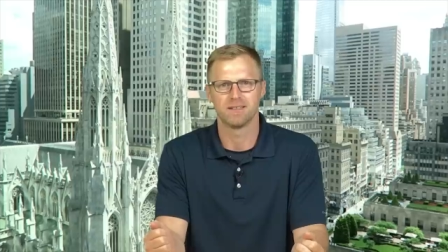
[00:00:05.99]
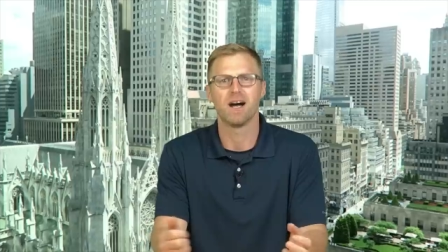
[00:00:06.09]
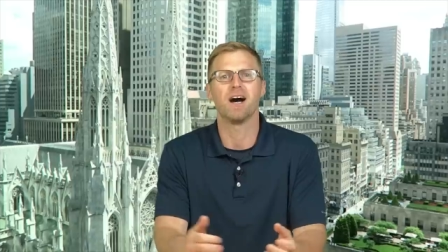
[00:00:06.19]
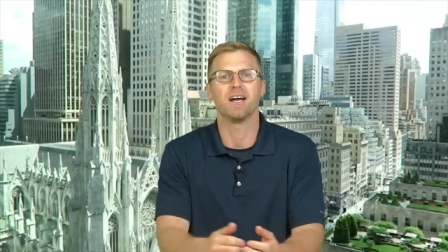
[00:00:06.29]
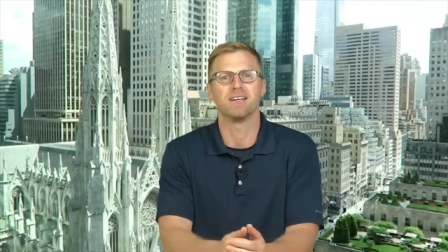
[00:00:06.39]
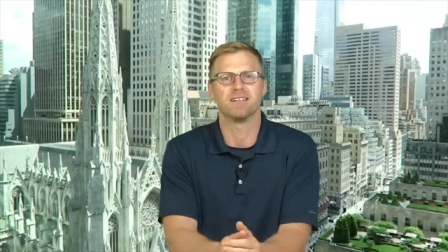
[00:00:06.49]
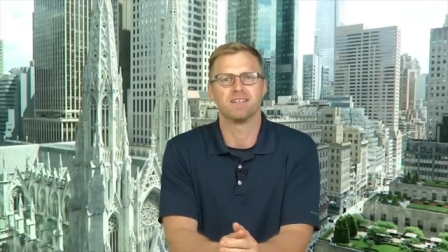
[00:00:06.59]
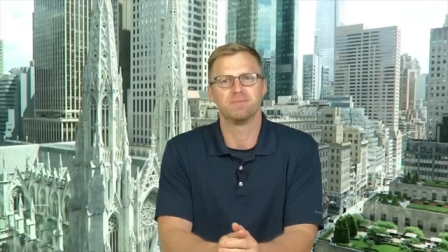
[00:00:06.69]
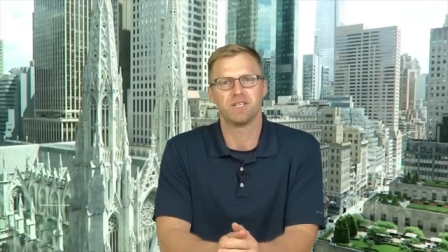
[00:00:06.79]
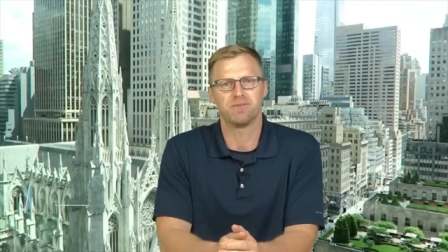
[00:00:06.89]
Hi,
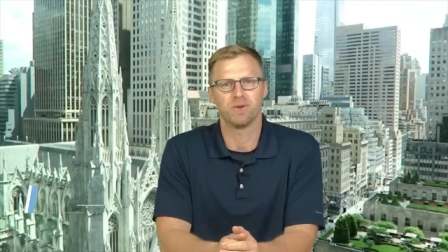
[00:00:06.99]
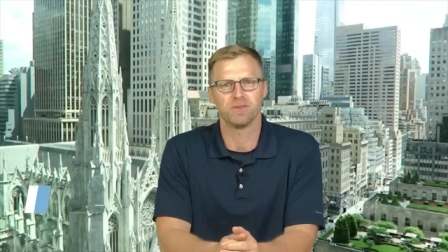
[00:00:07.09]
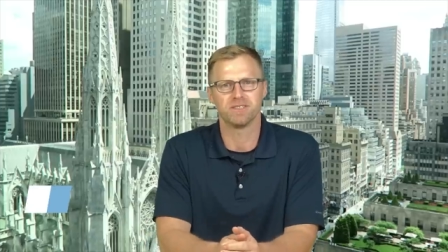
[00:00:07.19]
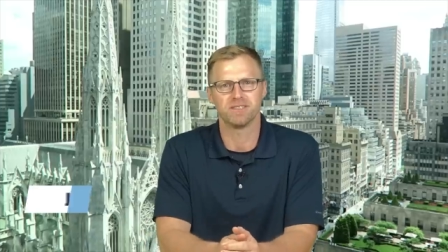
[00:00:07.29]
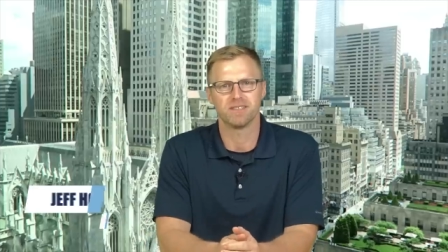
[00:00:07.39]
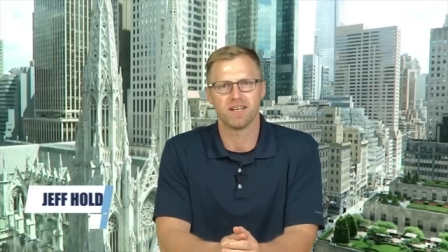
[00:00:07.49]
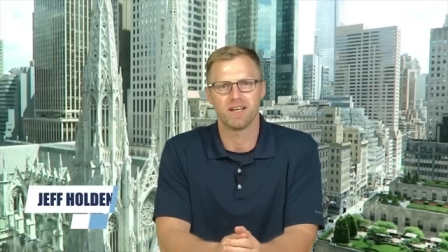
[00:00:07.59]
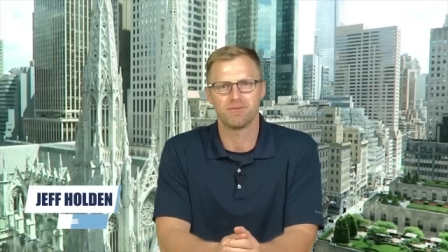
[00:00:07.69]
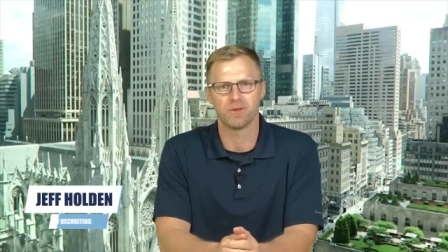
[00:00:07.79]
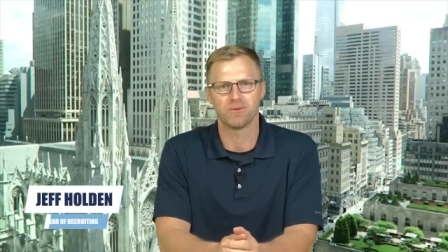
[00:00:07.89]
I'm Jeff Holden, head
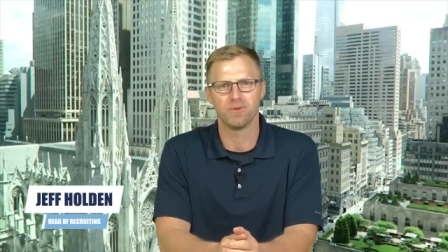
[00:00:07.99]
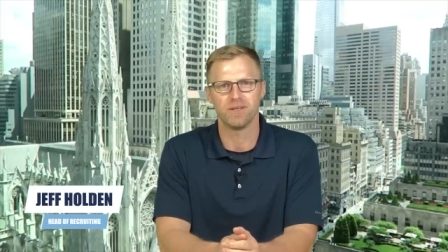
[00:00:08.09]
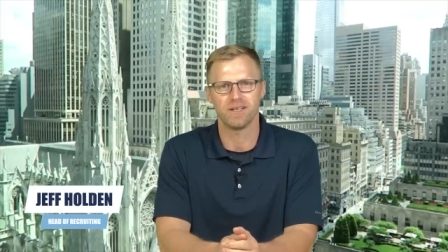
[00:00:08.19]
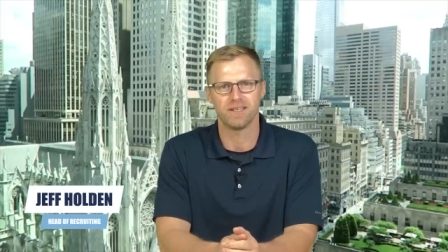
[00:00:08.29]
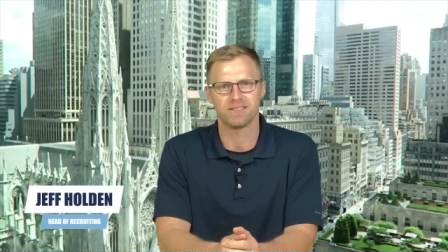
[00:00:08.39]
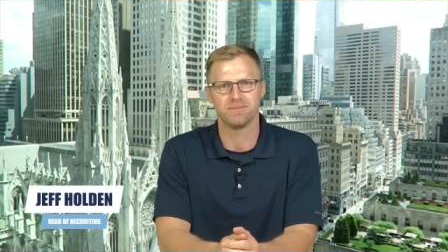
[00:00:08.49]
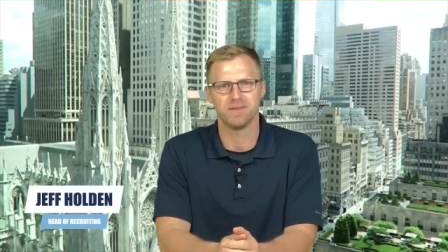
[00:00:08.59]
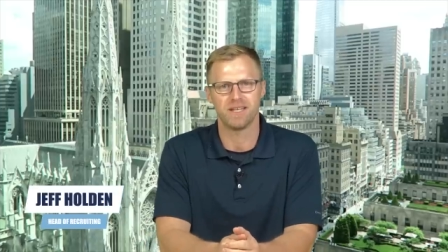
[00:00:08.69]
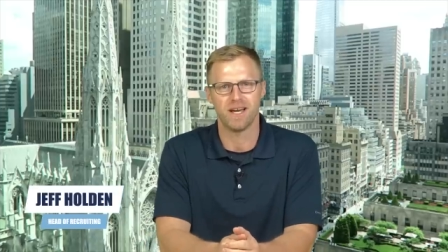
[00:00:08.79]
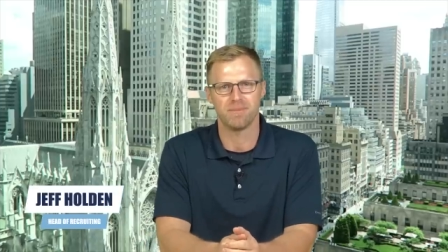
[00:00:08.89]
of recruiting at
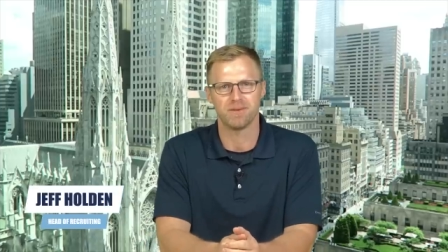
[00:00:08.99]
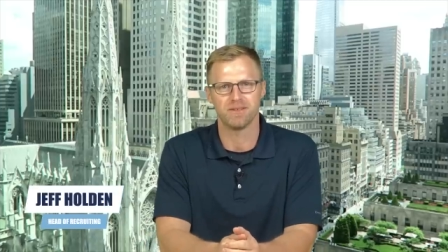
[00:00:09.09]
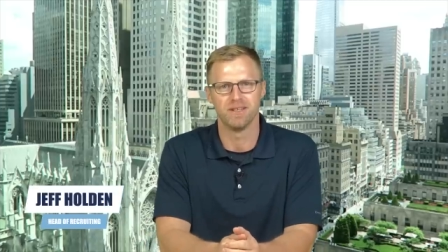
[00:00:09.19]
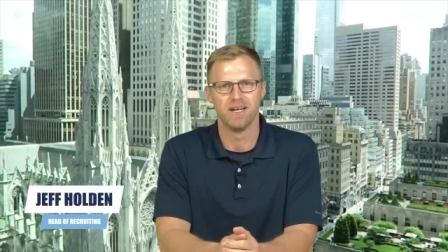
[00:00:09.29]
SMB Capital,